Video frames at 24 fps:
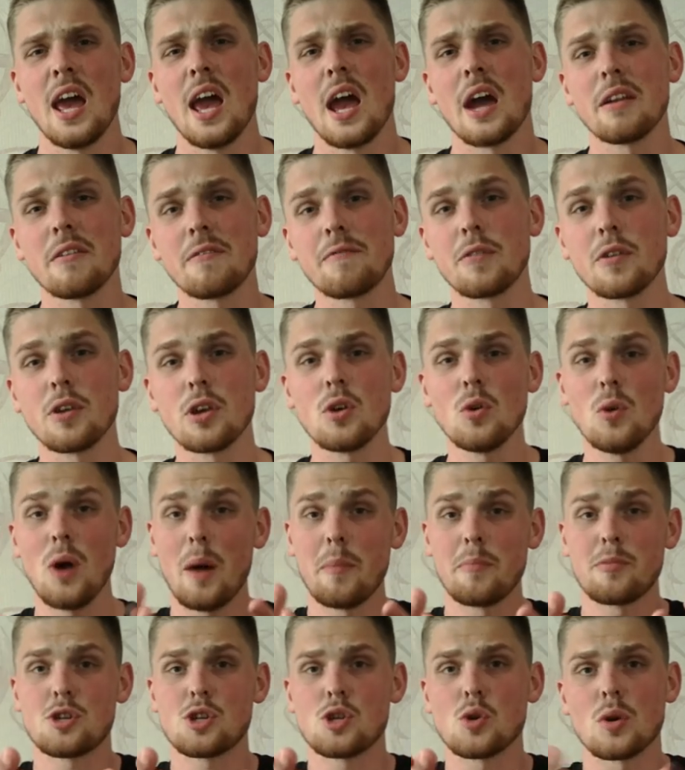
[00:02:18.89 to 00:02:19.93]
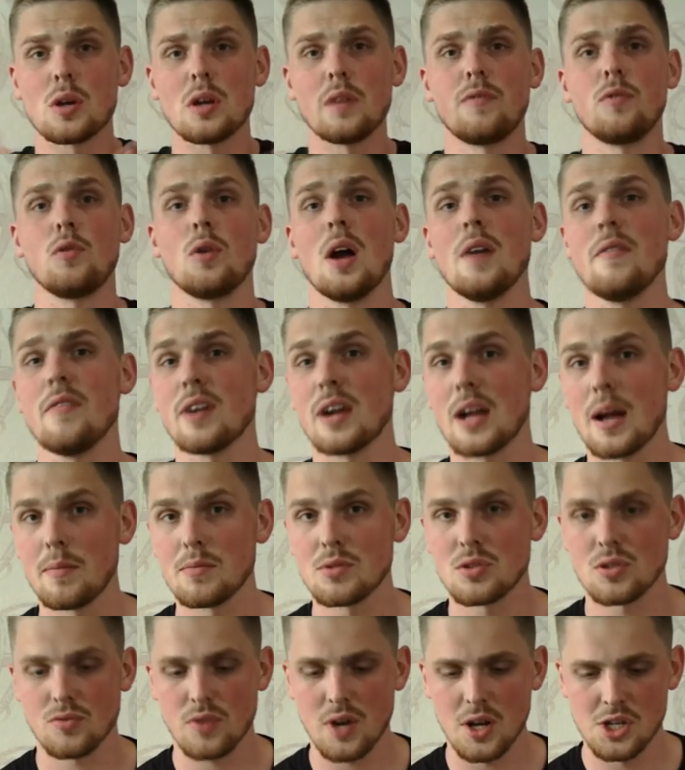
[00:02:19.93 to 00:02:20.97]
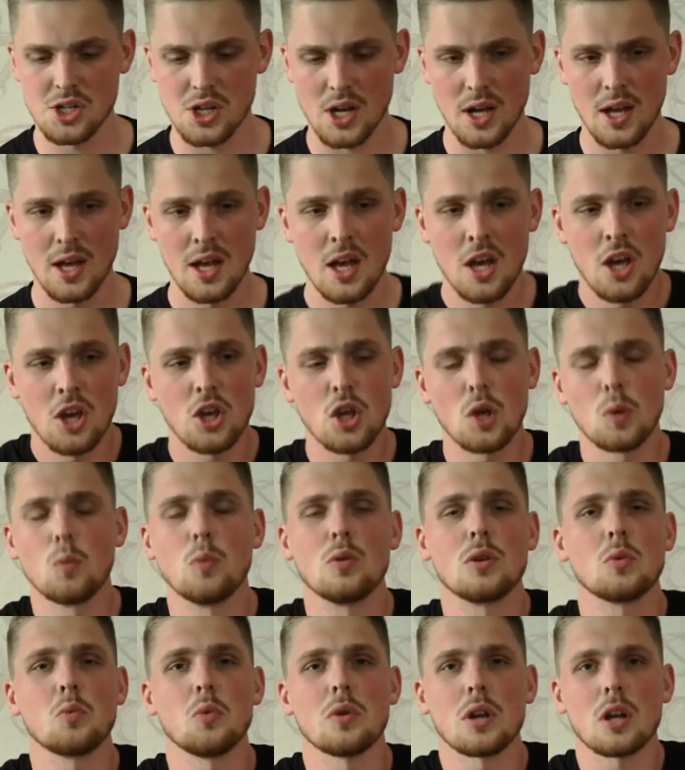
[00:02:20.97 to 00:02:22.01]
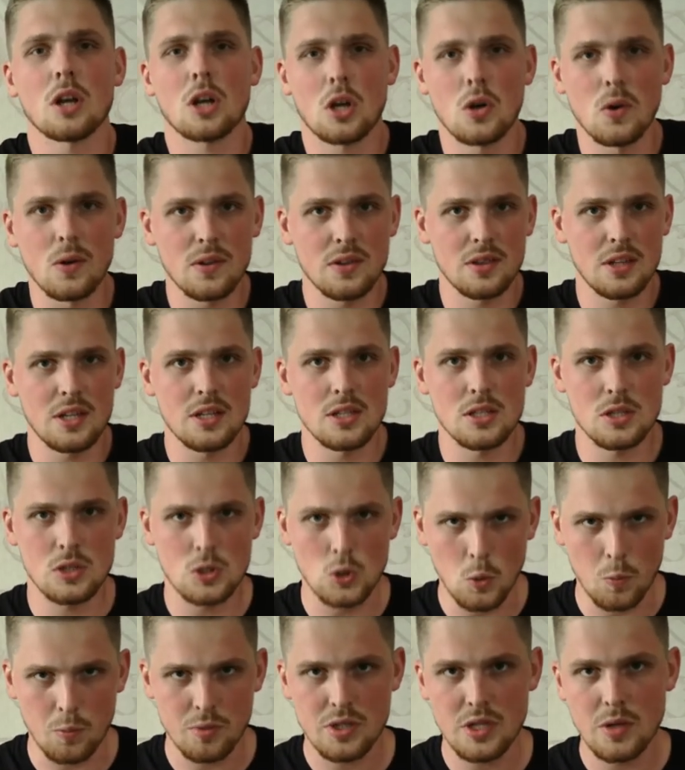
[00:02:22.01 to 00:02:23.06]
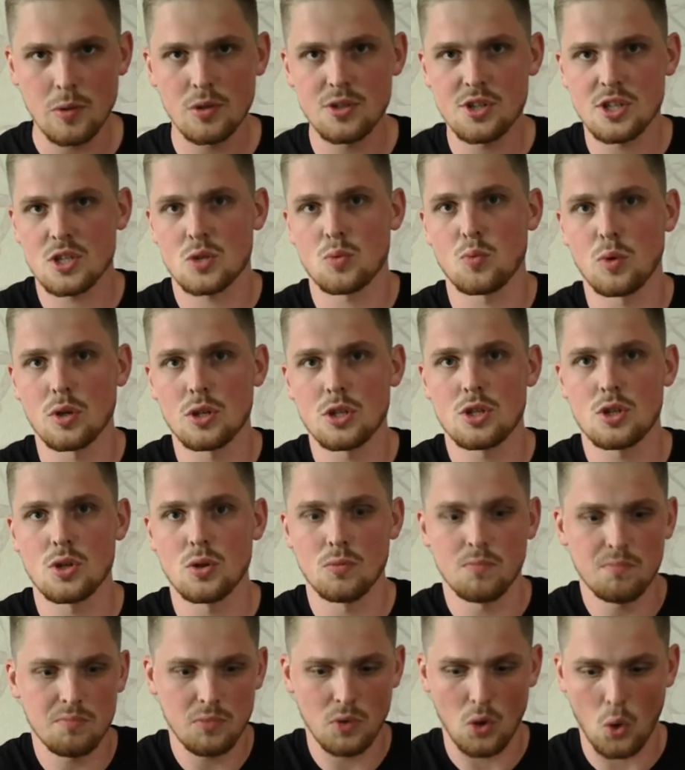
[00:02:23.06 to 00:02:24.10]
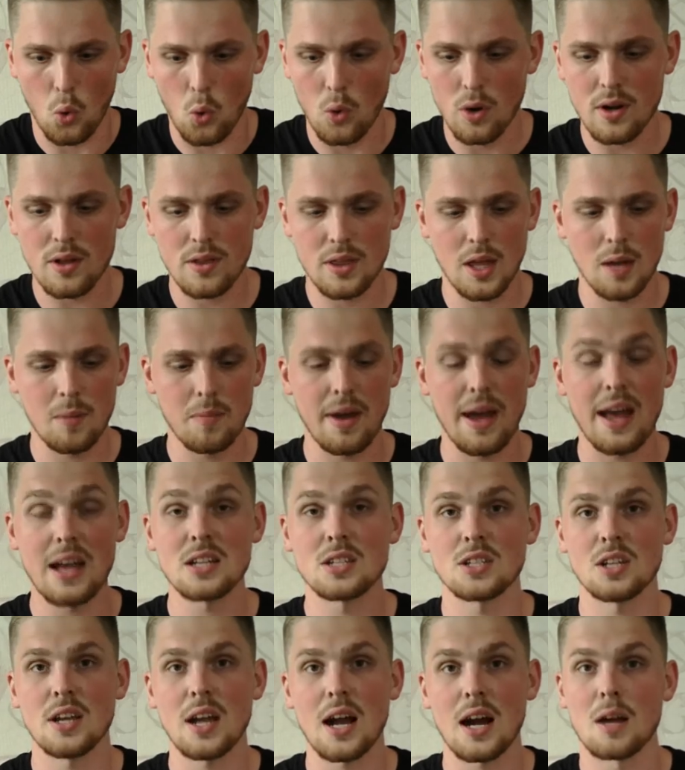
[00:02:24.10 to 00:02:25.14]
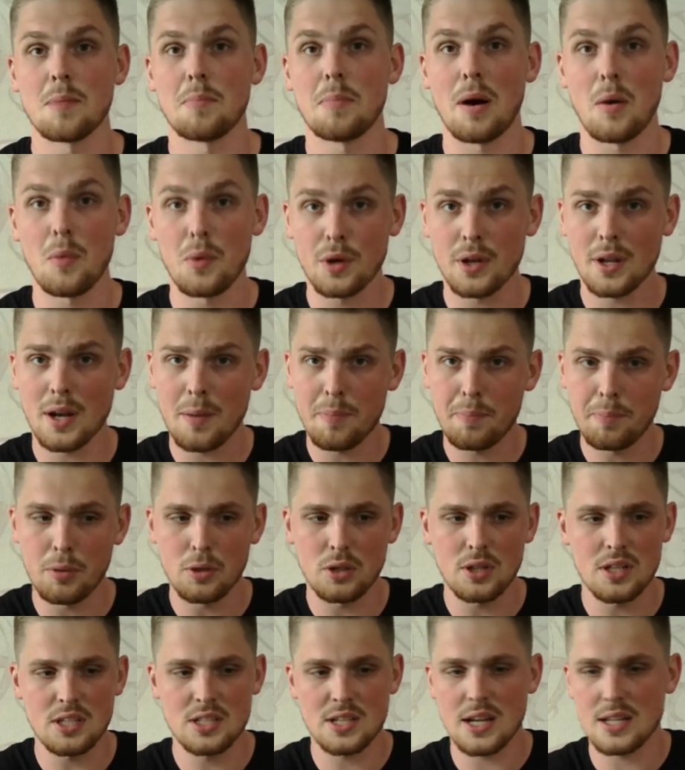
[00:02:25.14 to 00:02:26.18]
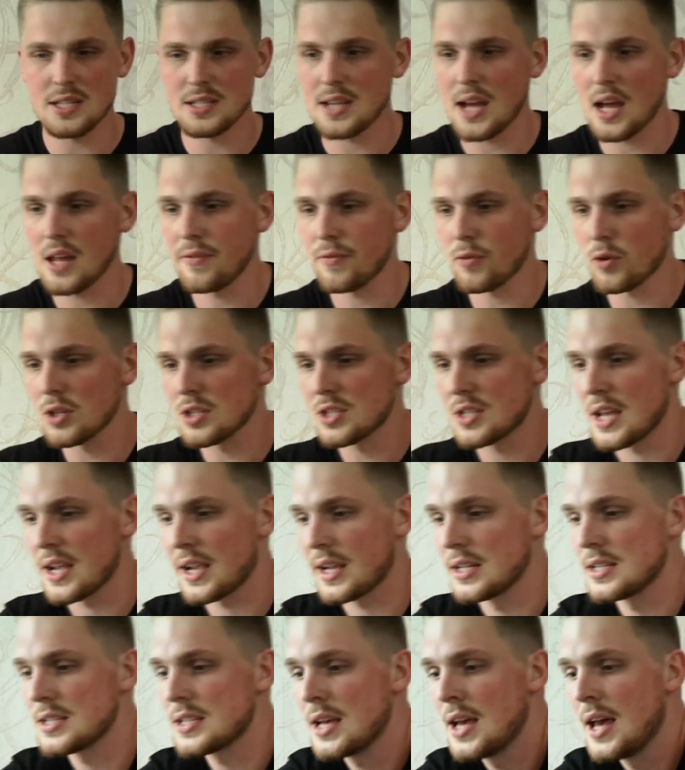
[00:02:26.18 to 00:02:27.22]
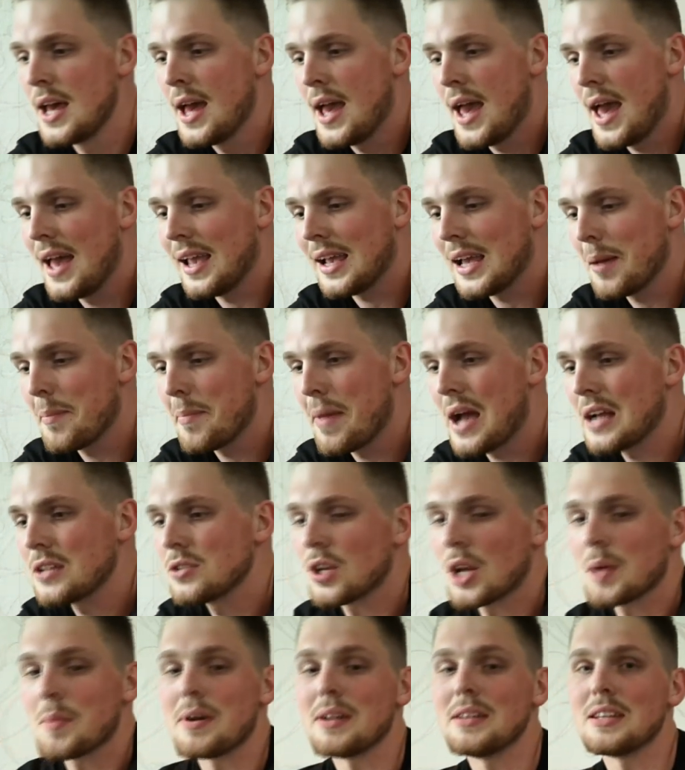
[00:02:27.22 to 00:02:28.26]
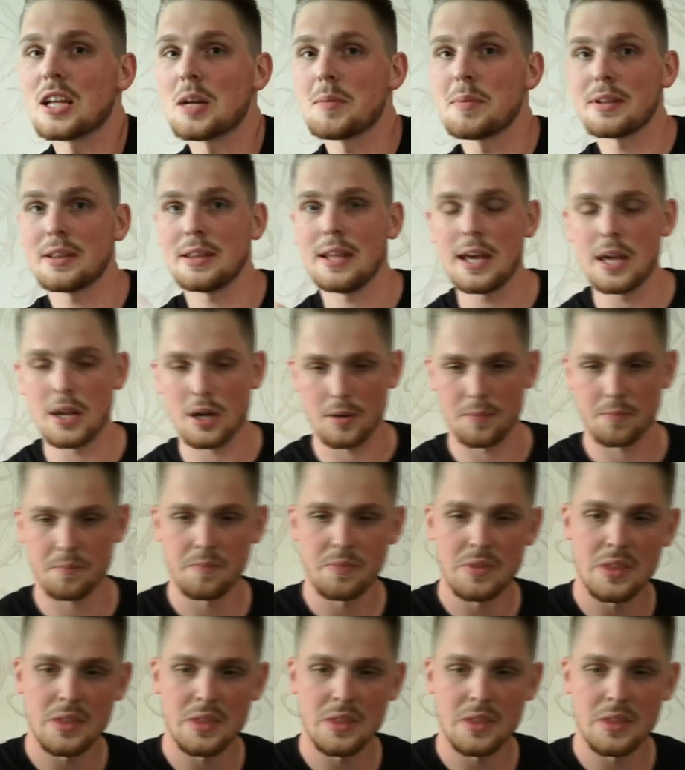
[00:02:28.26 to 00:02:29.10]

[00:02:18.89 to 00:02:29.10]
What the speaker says: And for you, I'm sure, if you ever come to Russia, you wouldn't want to cook these soups, you would just want to order them as they are. But we're gonna put this aside for a second and come back to them a little bit later.